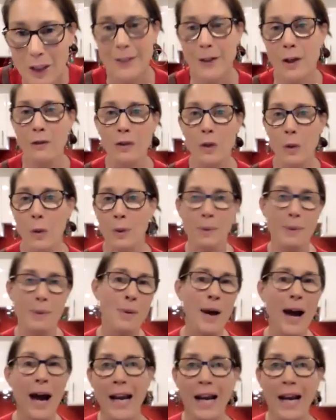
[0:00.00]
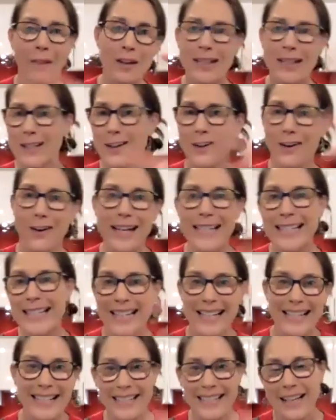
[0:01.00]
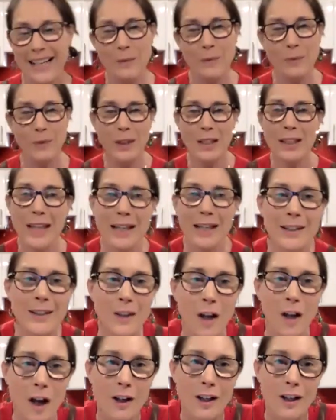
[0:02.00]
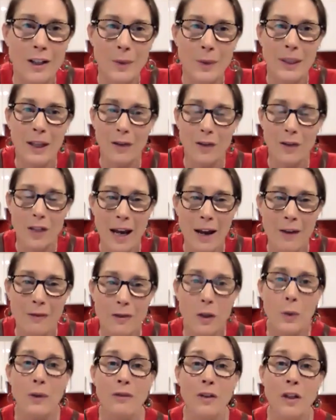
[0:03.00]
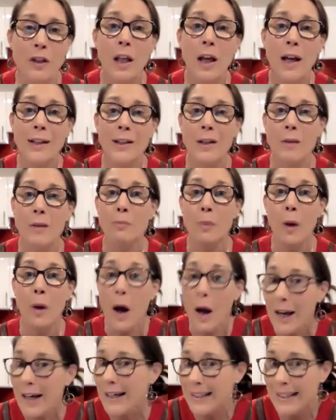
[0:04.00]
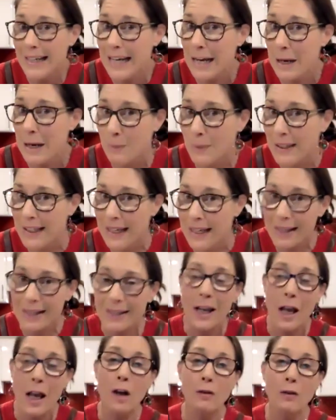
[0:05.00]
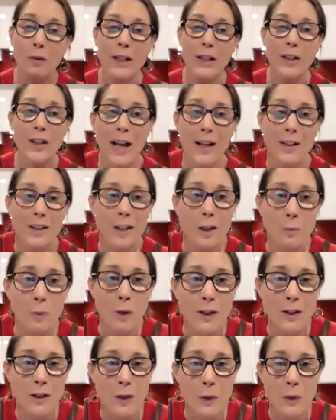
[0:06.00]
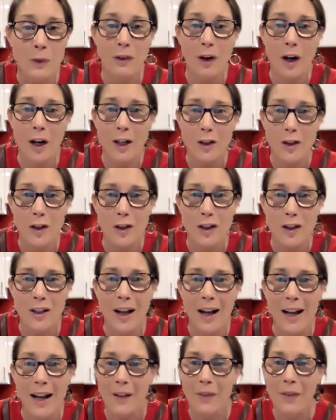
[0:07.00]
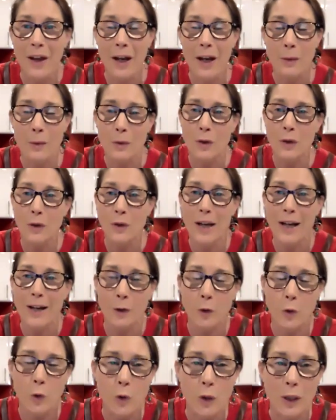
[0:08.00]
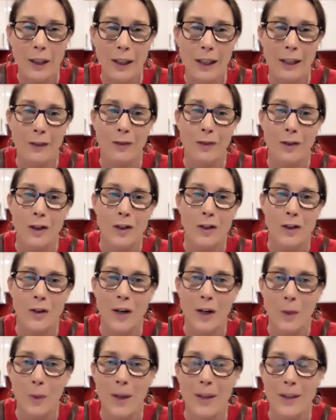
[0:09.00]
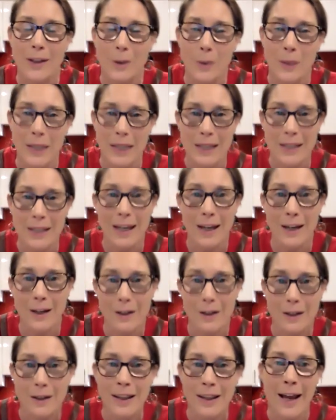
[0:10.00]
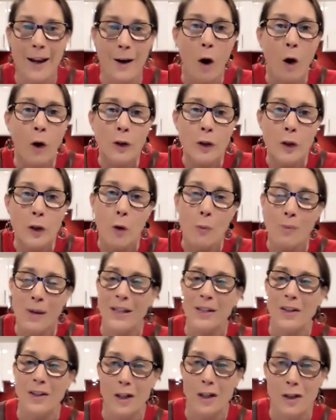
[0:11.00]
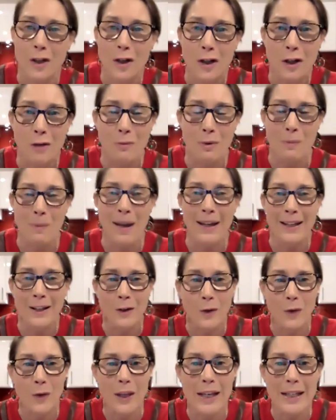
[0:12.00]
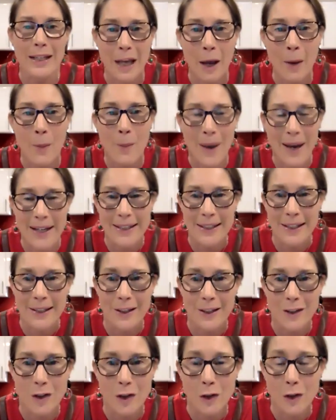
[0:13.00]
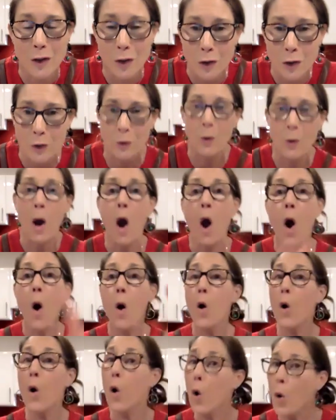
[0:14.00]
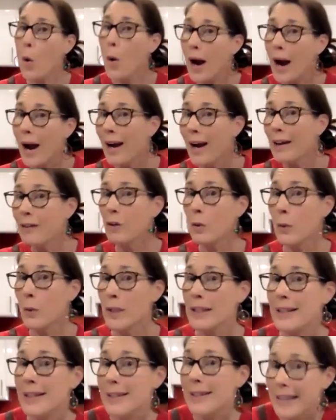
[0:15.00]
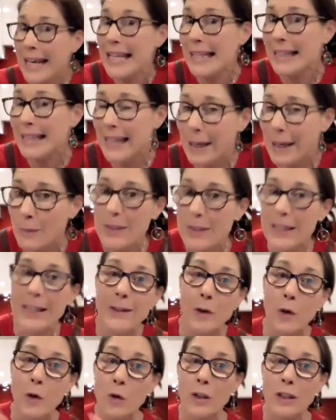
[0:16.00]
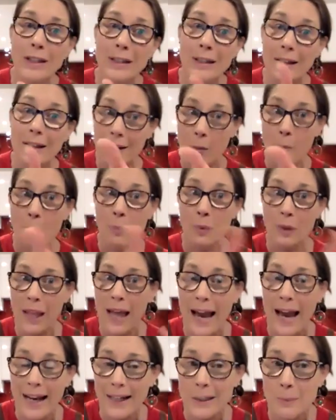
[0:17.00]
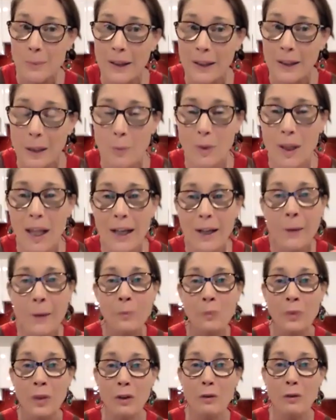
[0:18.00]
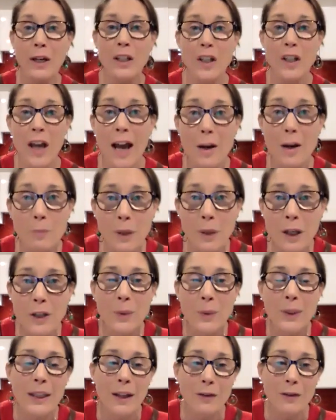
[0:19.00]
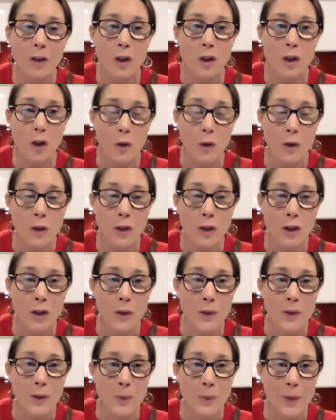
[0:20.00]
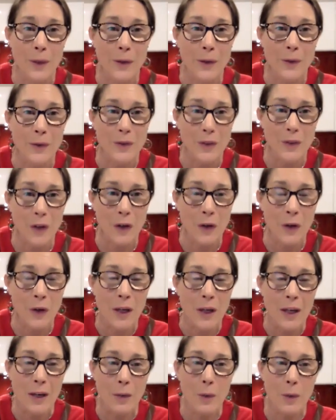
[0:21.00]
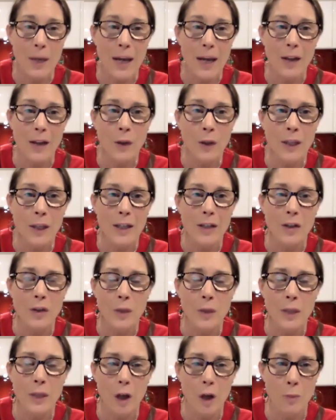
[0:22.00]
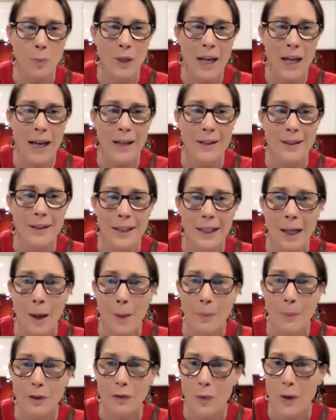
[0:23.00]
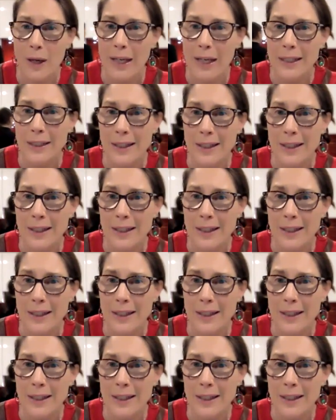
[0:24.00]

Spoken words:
So if you want to be part of this craziness, let us know, because we'd love to have you. If you'd like to buy a TM6, reach out to the person who invited you tonight, and they will create an order link for you straight away, so we can get that on your bench and you can be making all these amazing dishes too. Or if you want to see the TM6 or the black, sparkling black, reach out because we'd love to show it to you as well. So we are looking at doing an open house in a couple of weeks.